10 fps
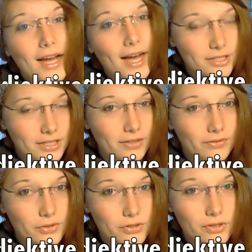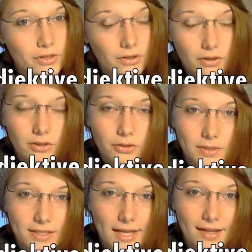Adjectives, or as
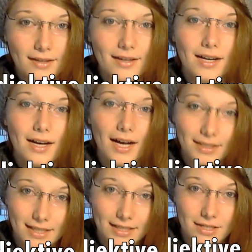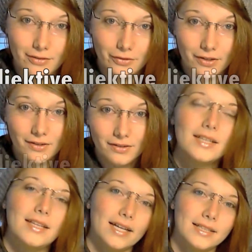we say, Adjektive.
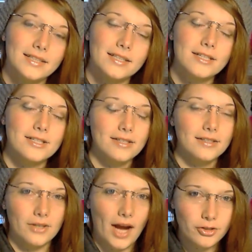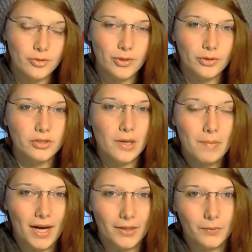Like in English, these are attributes
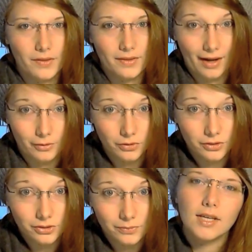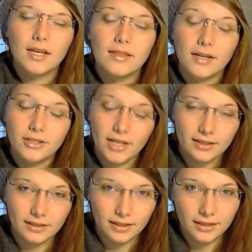combined with nouns. They are
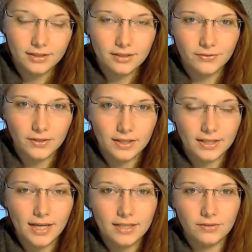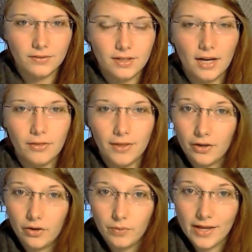declinated to fit the case of the noun they
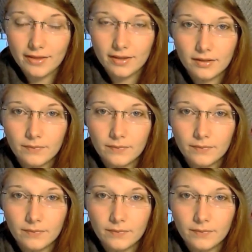go with,